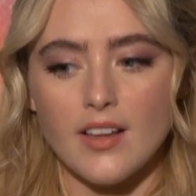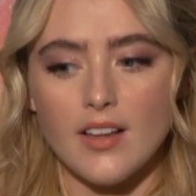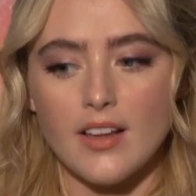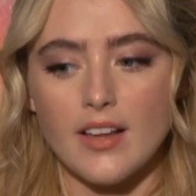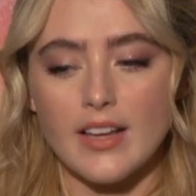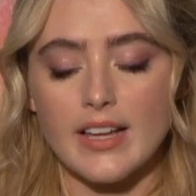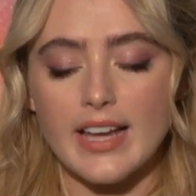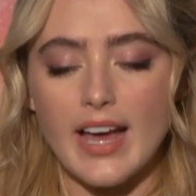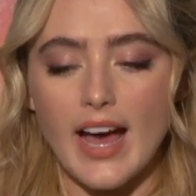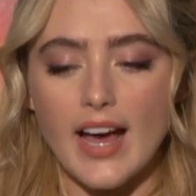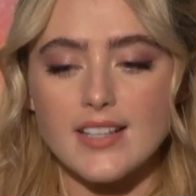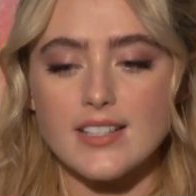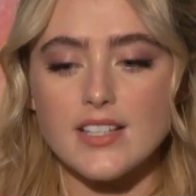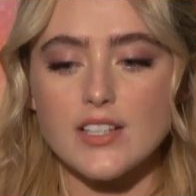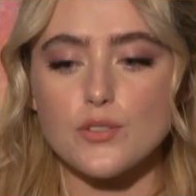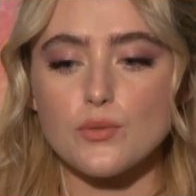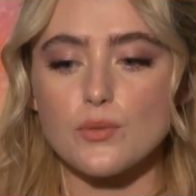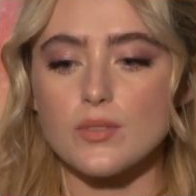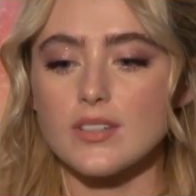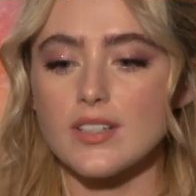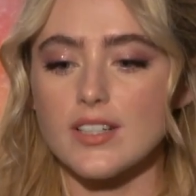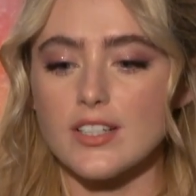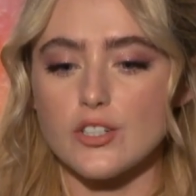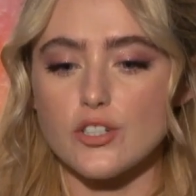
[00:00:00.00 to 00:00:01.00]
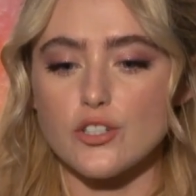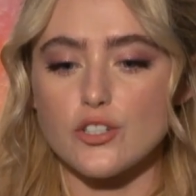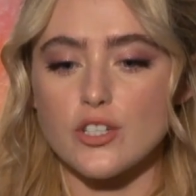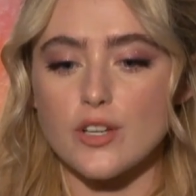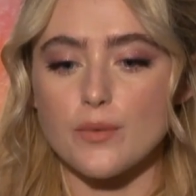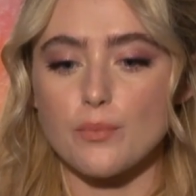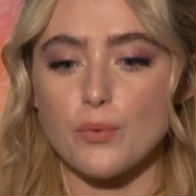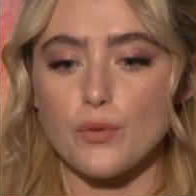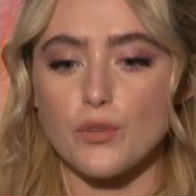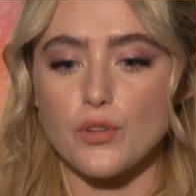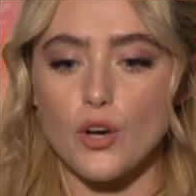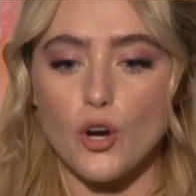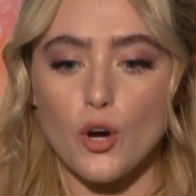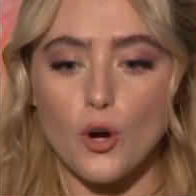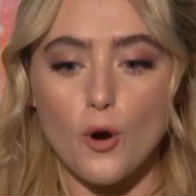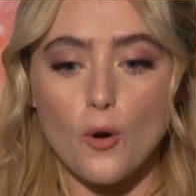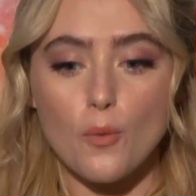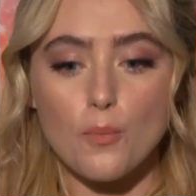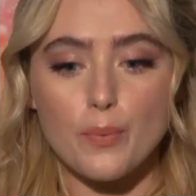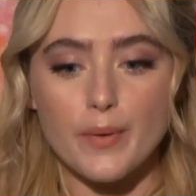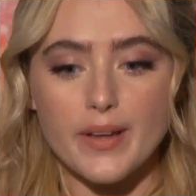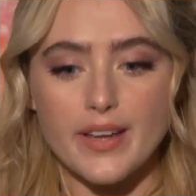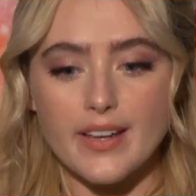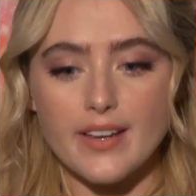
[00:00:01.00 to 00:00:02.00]
Cassie's relationship with
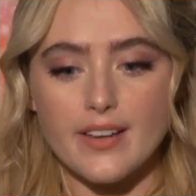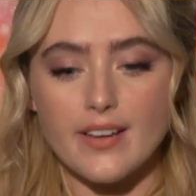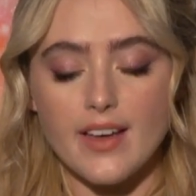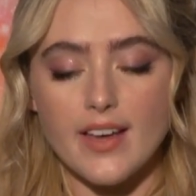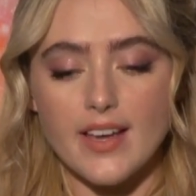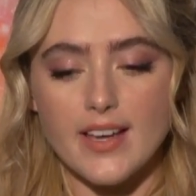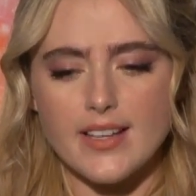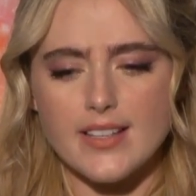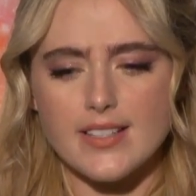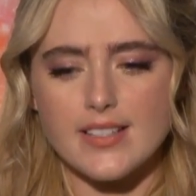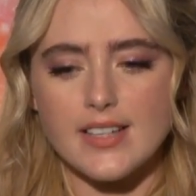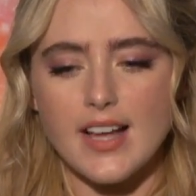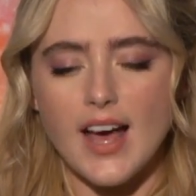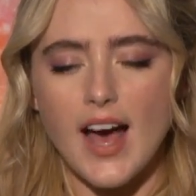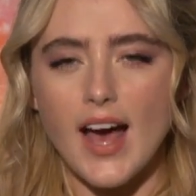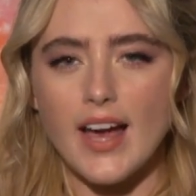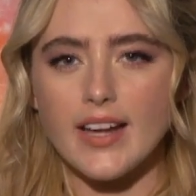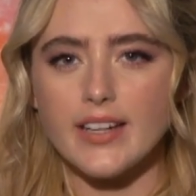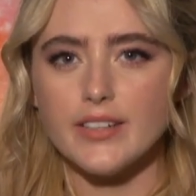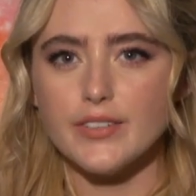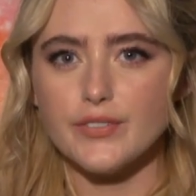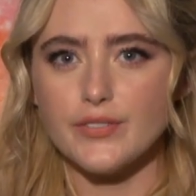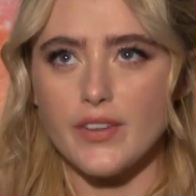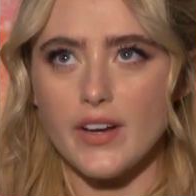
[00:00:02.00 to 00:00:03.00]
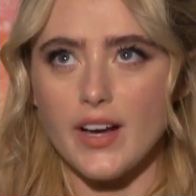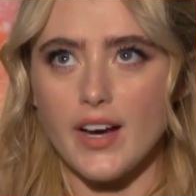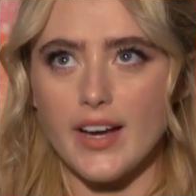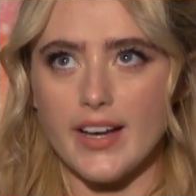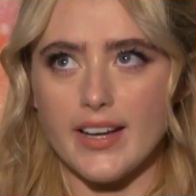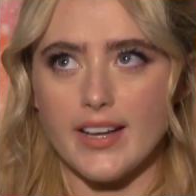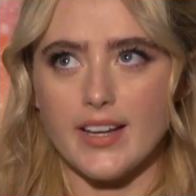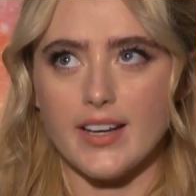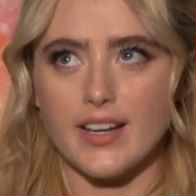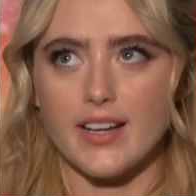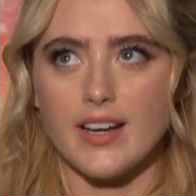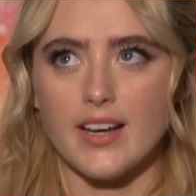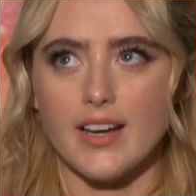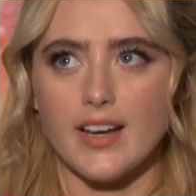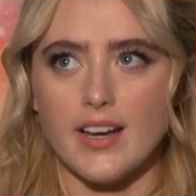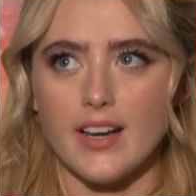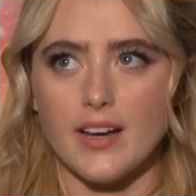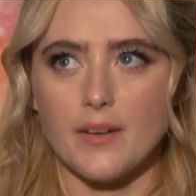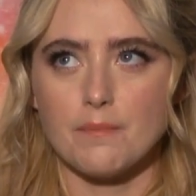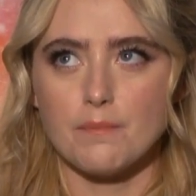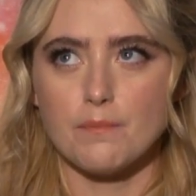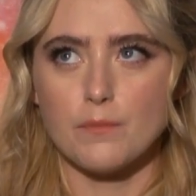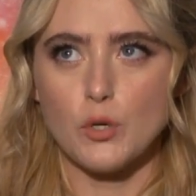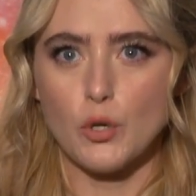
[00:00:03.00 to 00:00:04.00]
Hope is kind of like
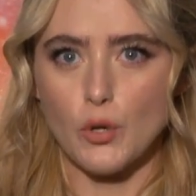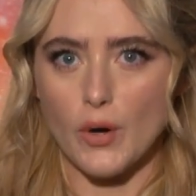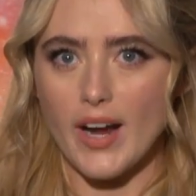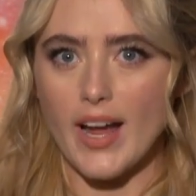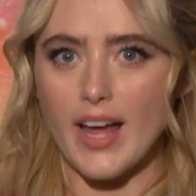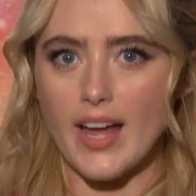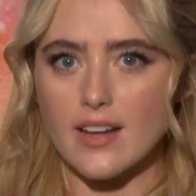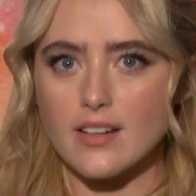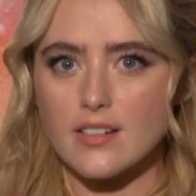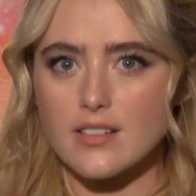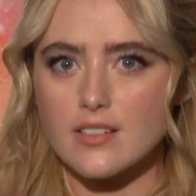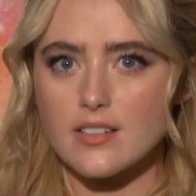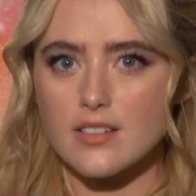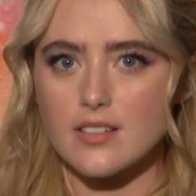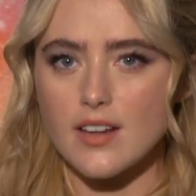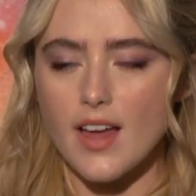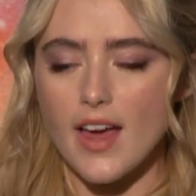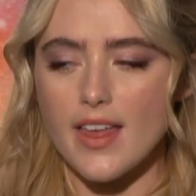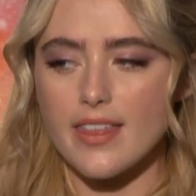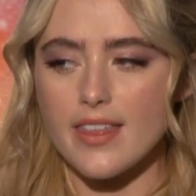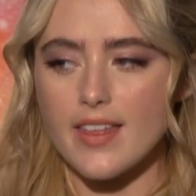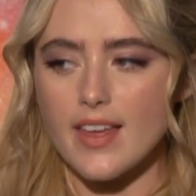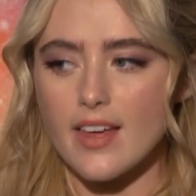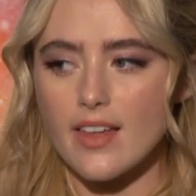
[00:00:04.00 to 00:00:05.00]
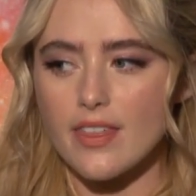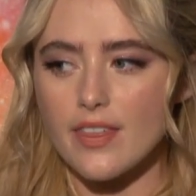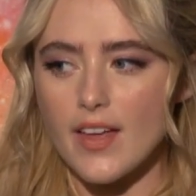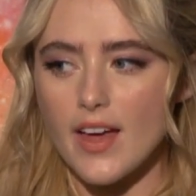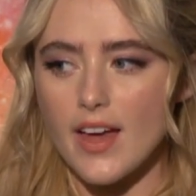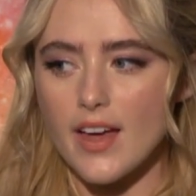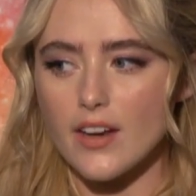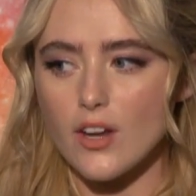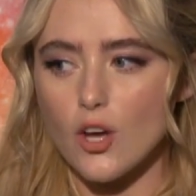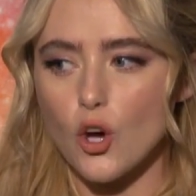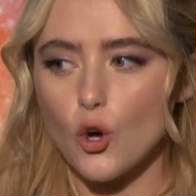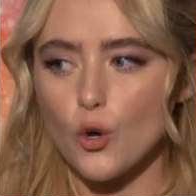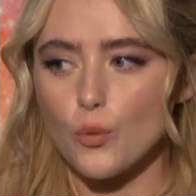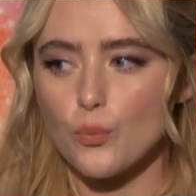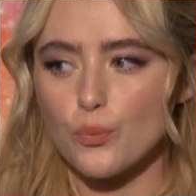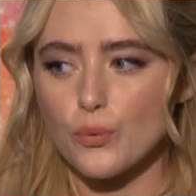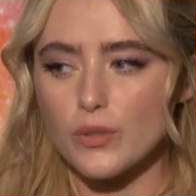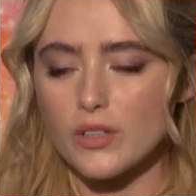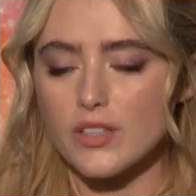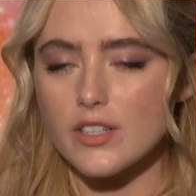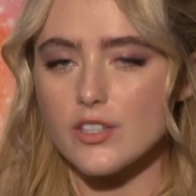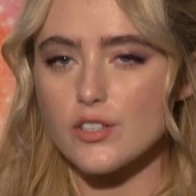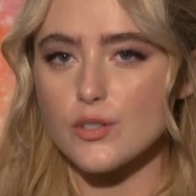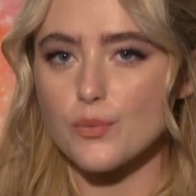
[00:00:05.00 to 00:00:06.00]
great. I think that Hope
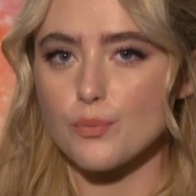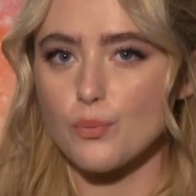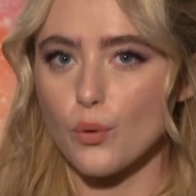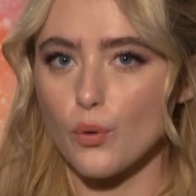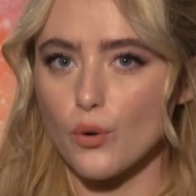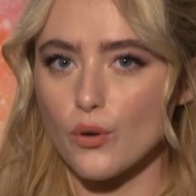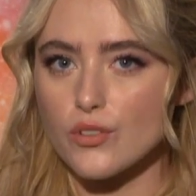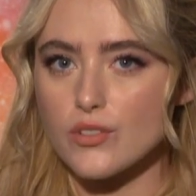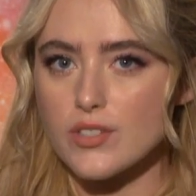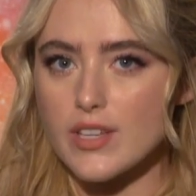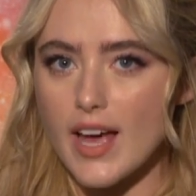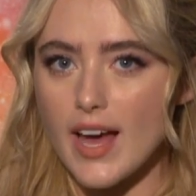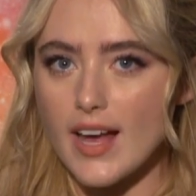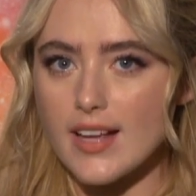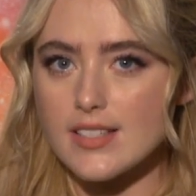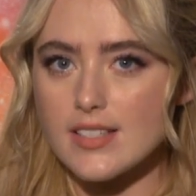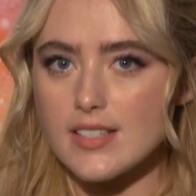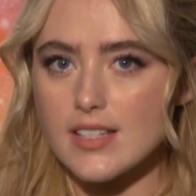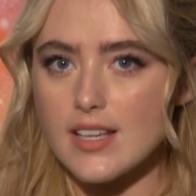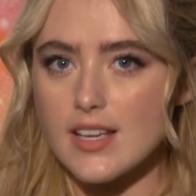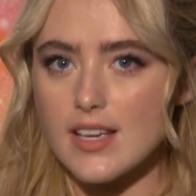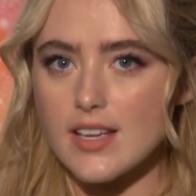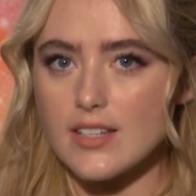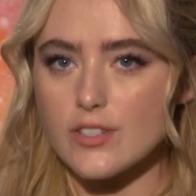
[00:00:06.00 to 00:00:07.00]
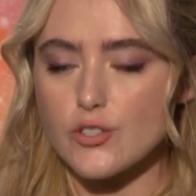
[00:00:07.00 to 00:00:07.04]
really supports Cassie.